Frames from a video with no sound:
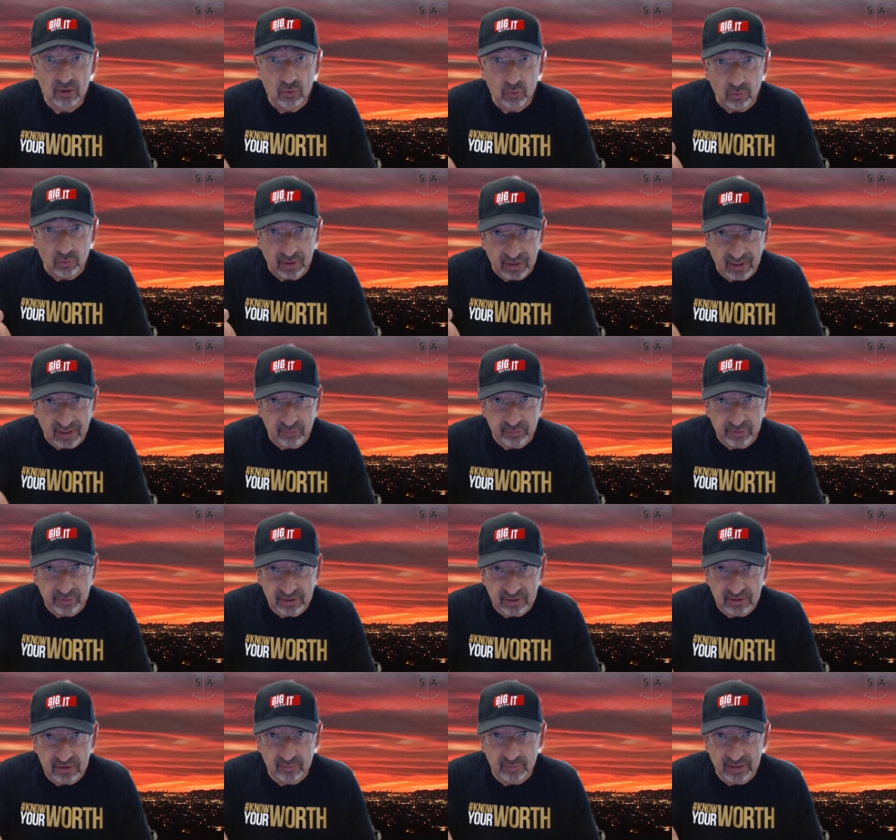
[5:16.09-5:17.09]
What happened
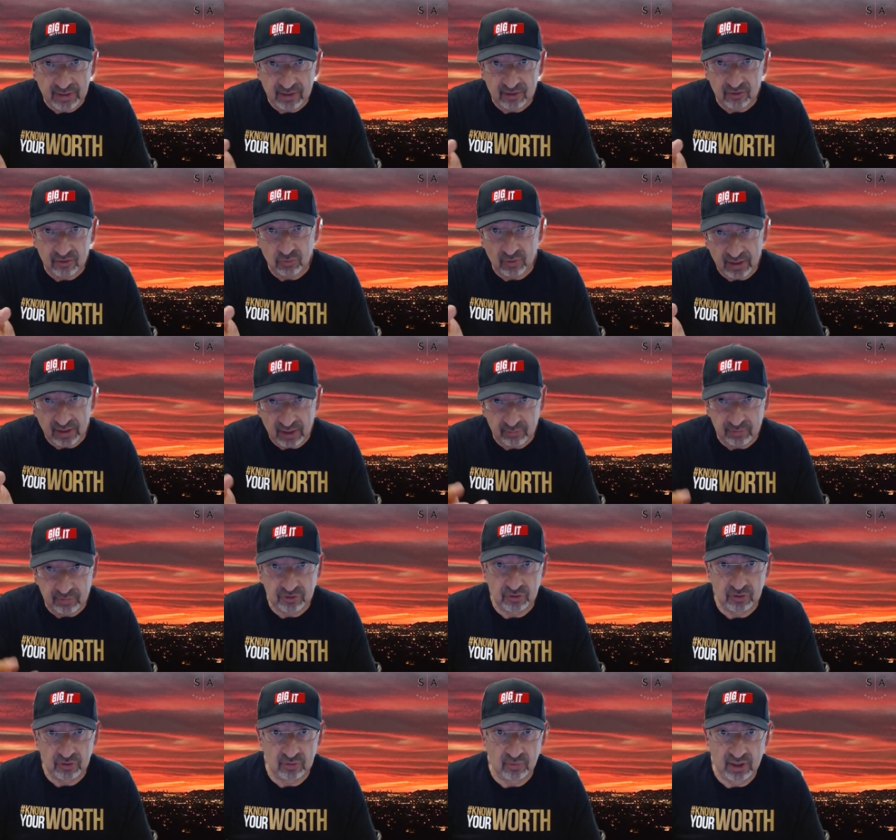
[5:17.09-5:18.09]
in the banks? What happened
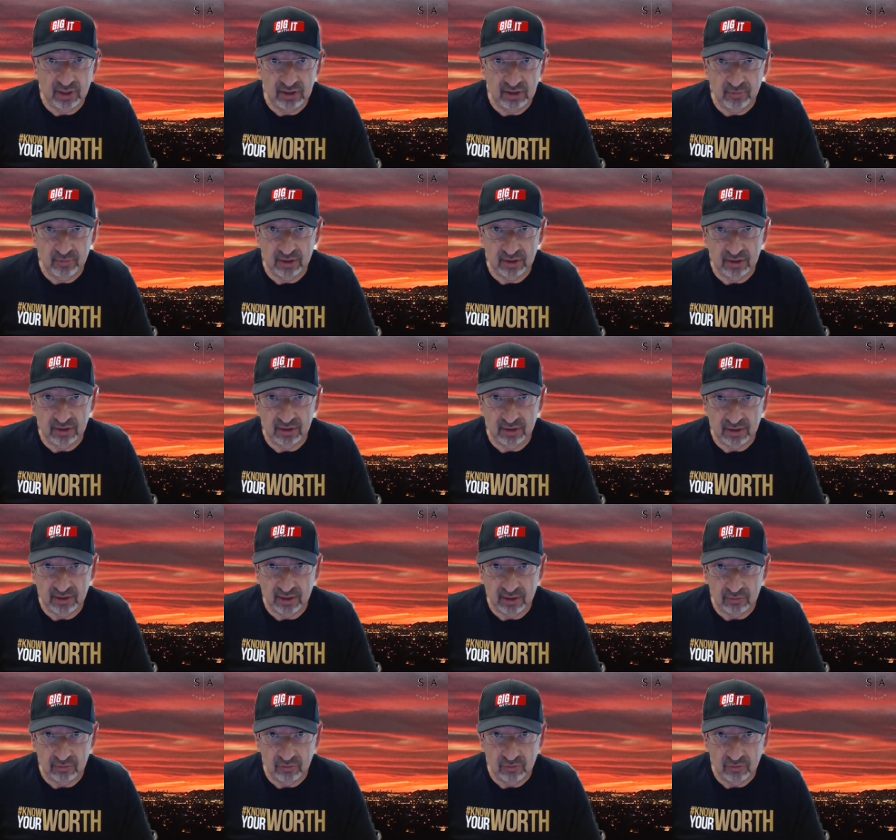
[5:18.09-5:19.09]
to your money market
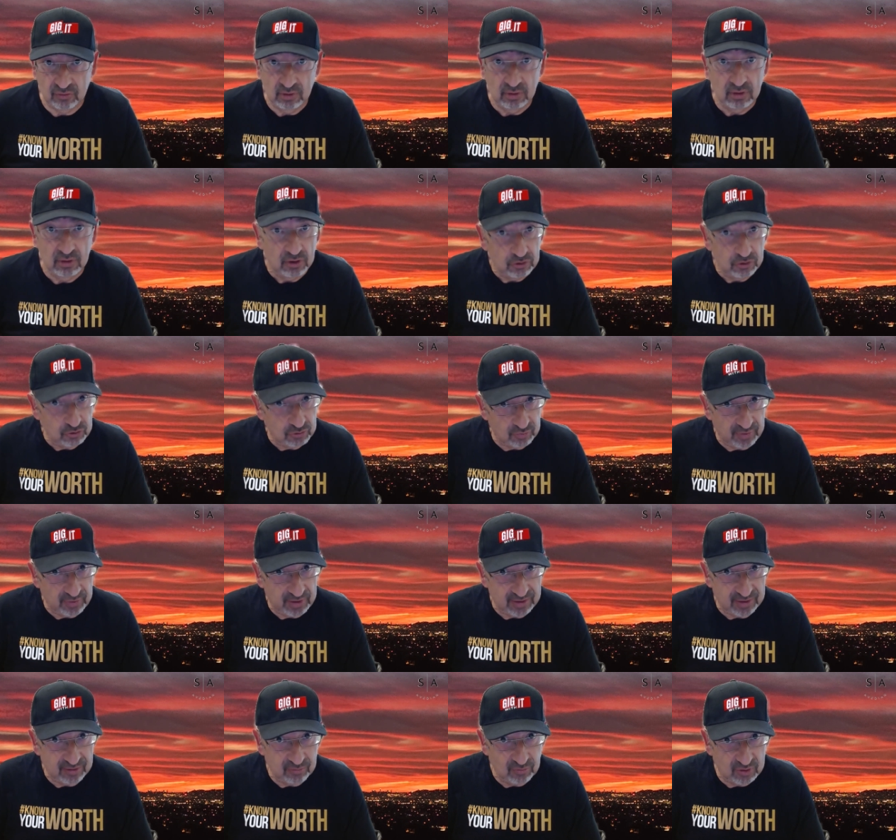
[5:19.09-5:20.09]
accounts? You're
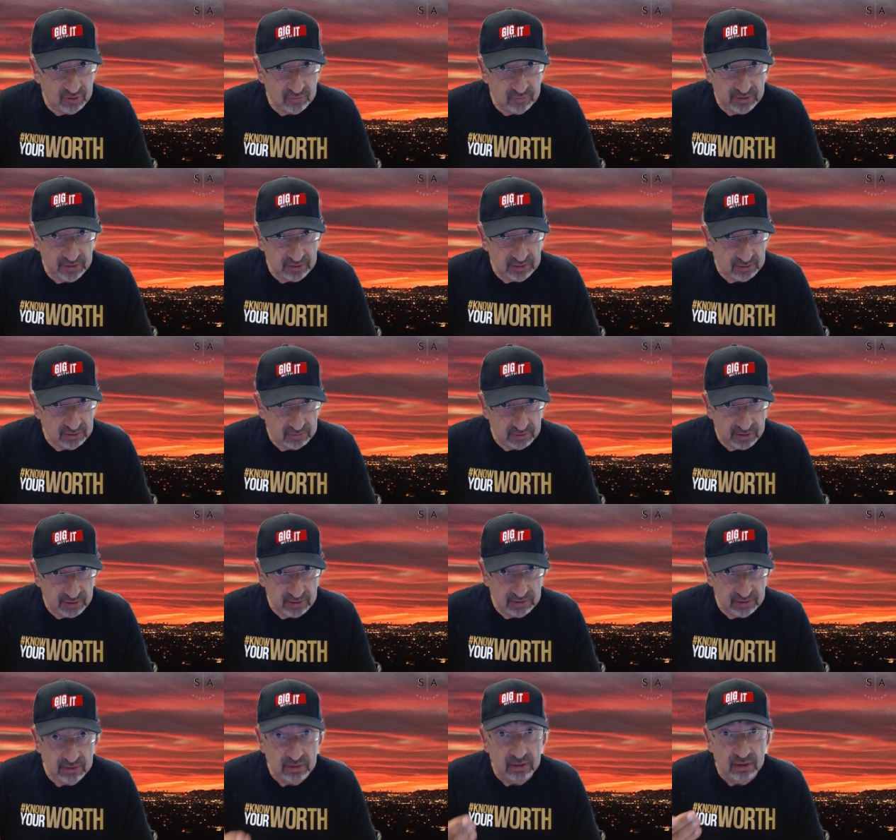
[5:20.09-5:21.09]
making more money,
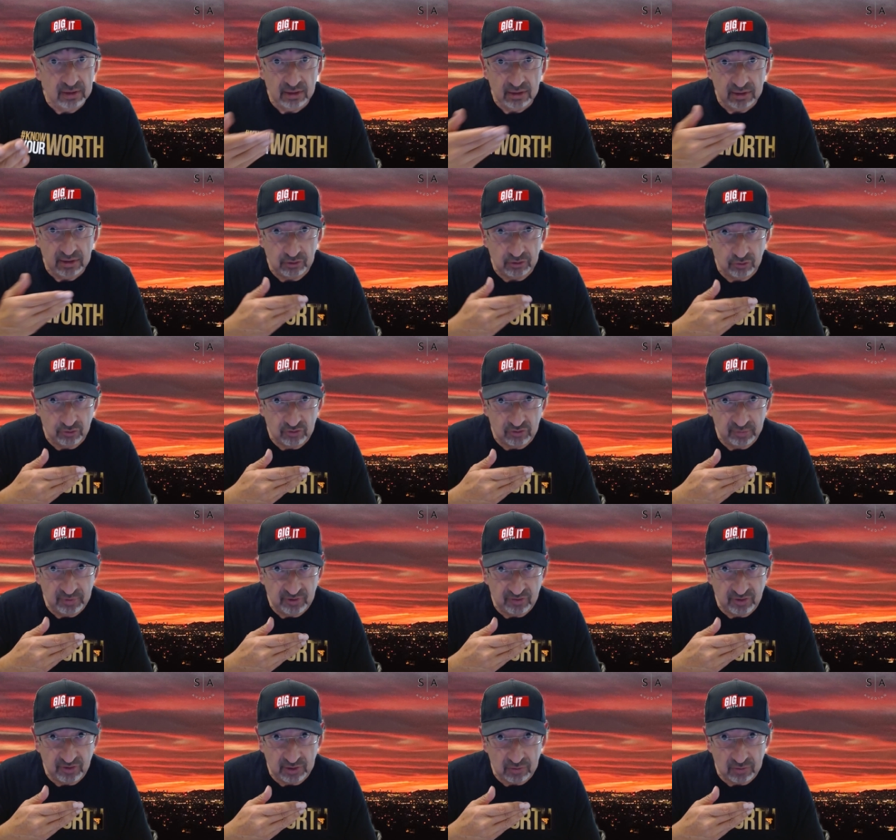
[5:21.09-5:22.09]
right? It used to be
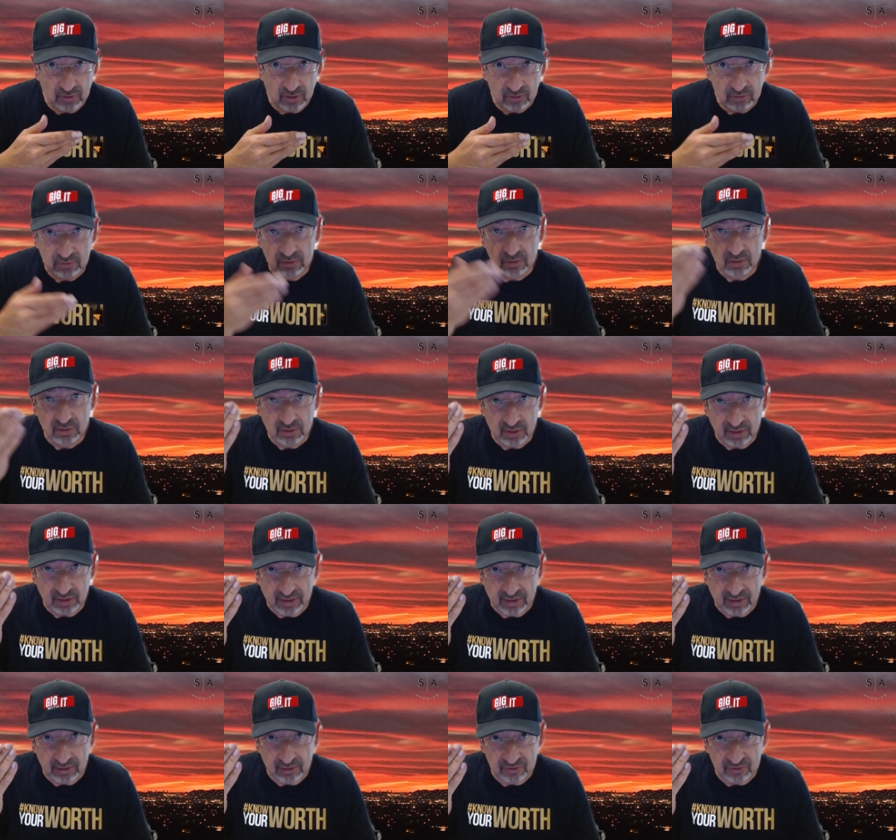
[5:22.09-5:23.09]
0.
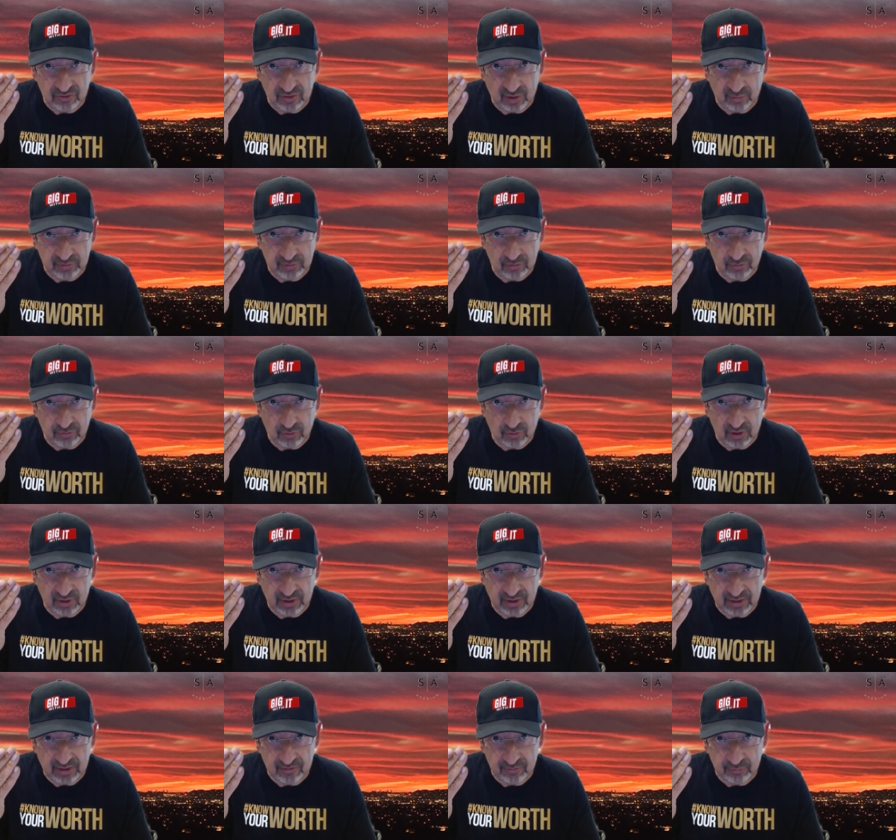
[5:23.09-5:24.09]
Now it's up to
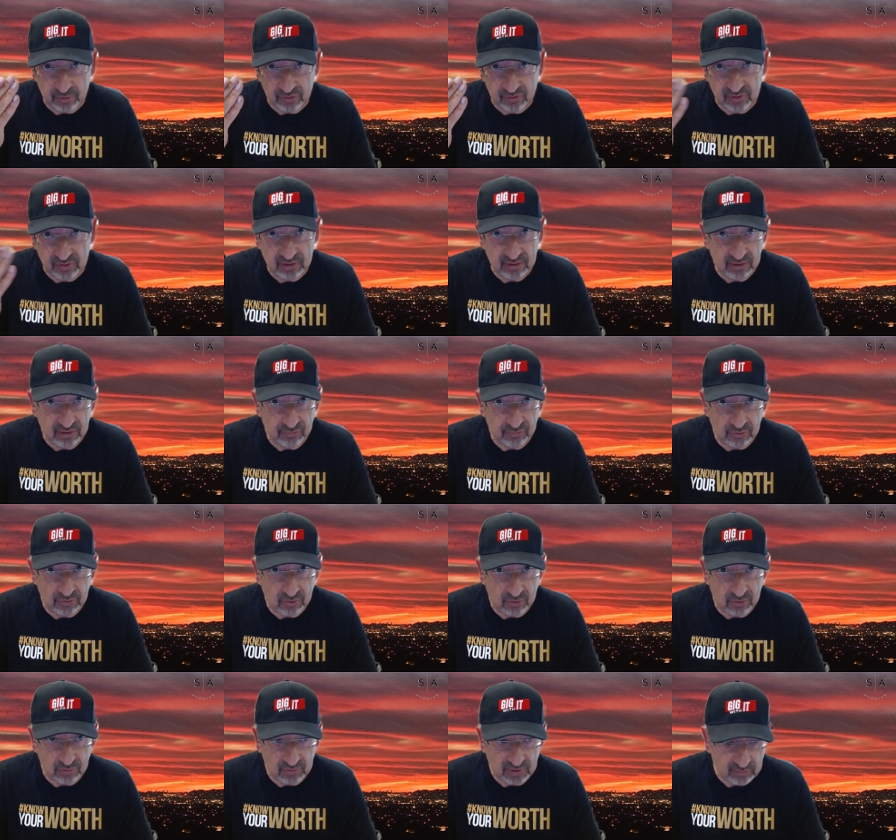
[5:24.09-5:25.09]
4.5%. If you
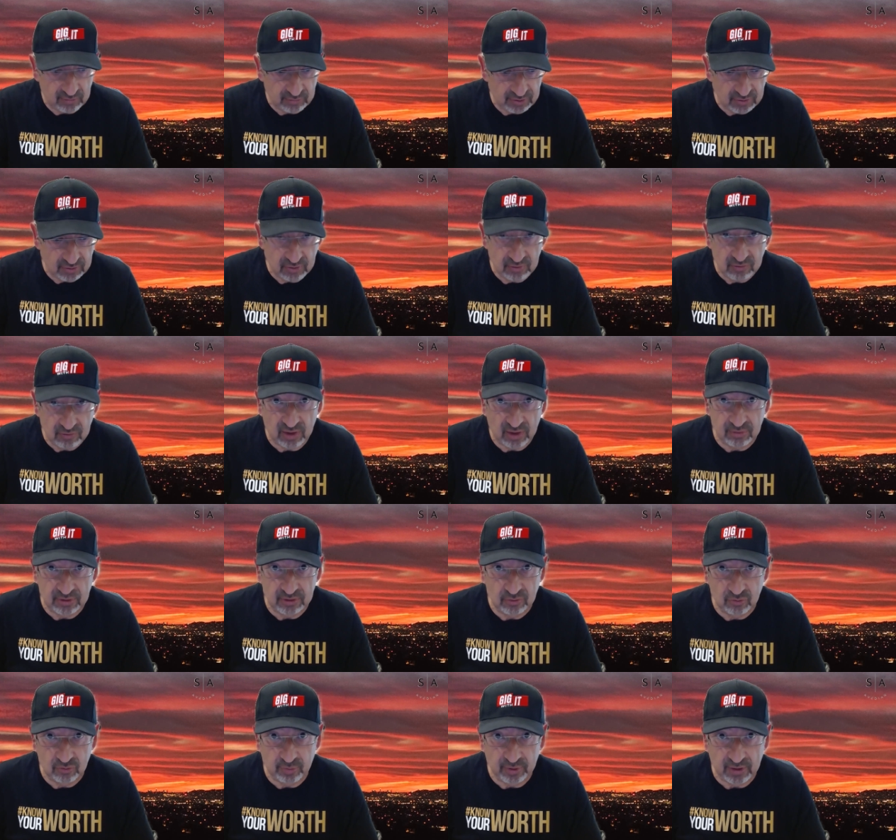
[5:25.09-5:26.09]
go to
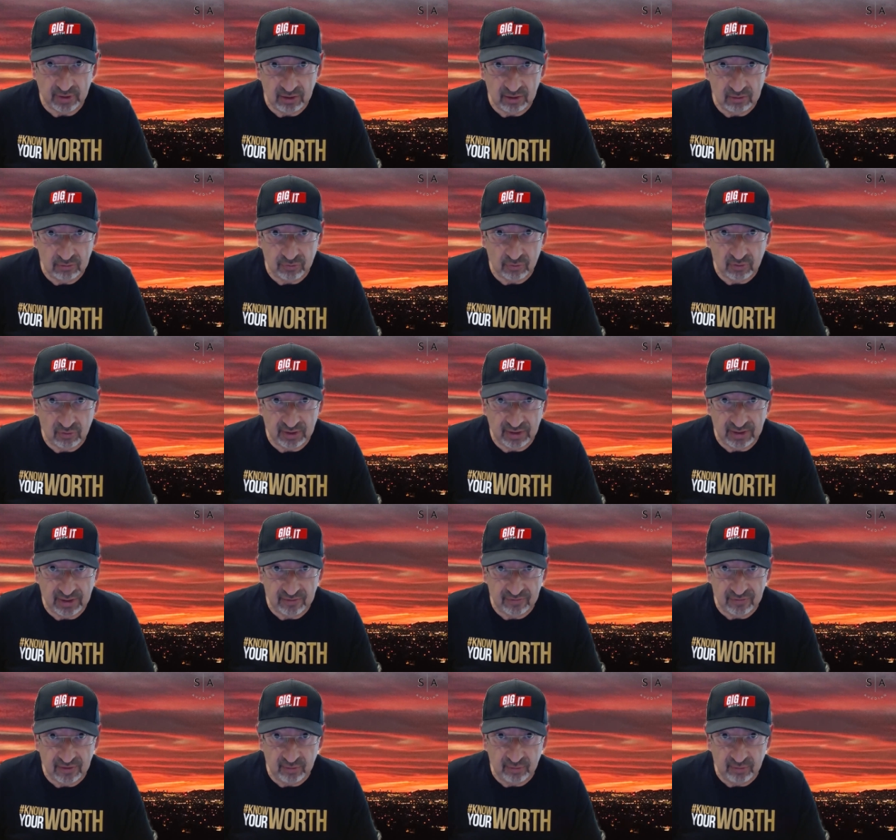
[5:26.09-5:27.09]
Robinhood is paying you
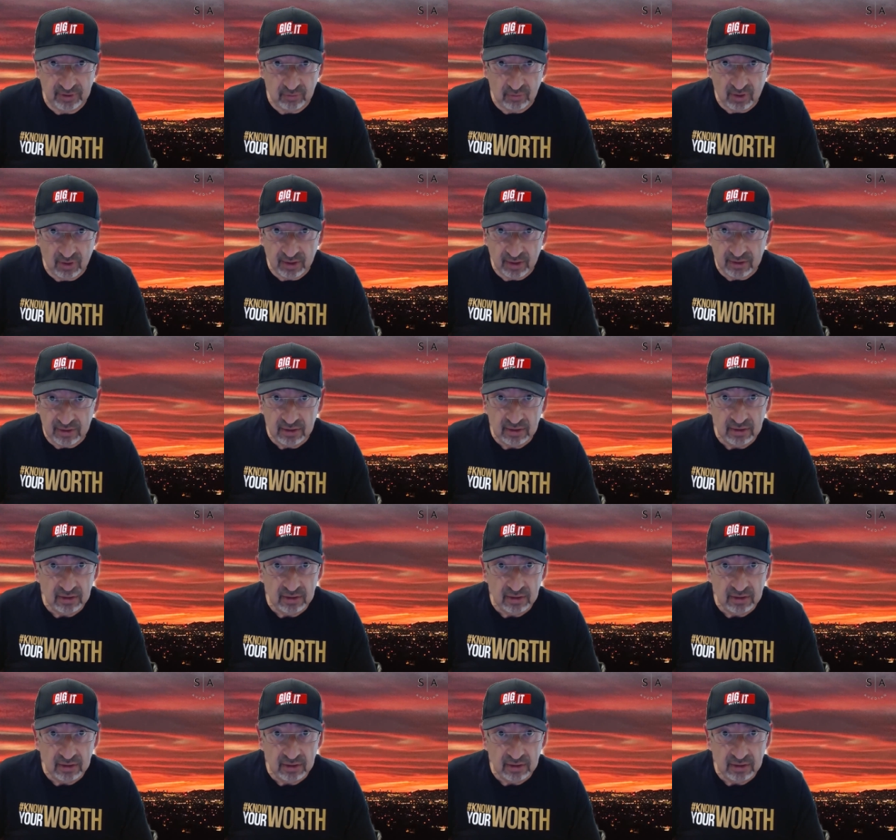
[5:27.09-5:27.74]
4.5 APY